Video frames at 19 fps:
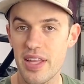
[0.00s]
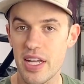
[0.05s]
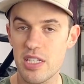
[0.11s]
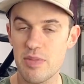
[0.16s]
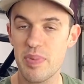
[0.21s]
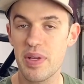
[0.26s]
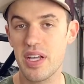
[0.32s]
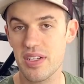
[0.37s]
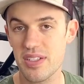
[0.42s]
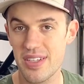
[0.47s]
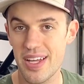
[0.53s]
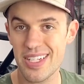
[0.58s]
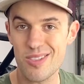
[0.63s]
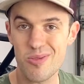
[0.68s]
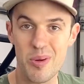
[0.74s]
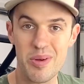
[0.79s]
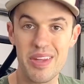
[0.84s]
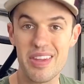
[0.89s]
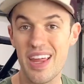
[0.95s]
and that's because
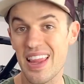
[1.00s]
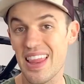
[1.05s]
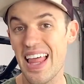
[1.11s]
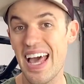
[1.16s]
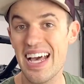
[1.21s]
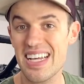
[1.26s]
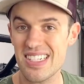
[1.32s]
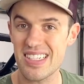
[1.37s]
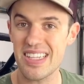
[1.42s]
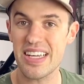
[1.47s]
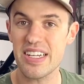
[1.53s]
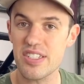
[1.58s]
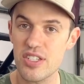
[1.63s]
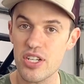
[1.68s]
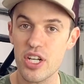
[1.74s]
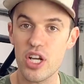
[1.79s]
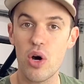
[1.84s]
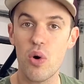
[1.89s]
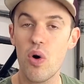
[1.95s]
that's one of the last
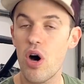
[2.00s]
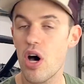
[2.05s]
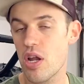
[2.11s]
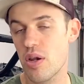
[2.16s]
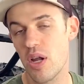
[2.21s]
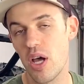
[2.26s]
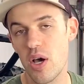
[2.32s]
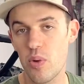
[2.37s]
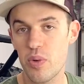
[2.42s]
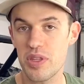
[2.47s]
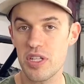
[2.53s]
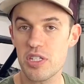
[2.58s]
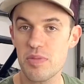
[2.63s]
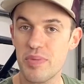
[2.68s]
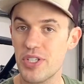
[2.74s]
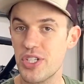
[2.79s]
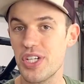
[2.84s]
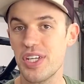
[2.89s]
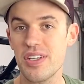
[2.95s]
things to go on when
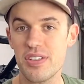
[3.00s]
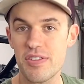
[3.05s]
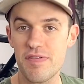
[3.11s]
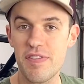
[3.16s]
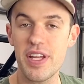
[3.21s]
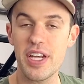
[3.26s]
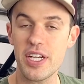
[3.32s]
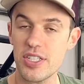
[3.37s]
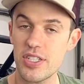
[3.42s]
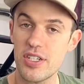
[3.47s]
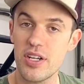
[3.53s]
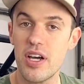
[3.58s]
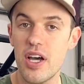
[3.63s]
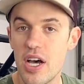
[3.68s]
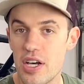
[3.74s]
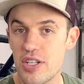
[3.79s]
this machine is finished.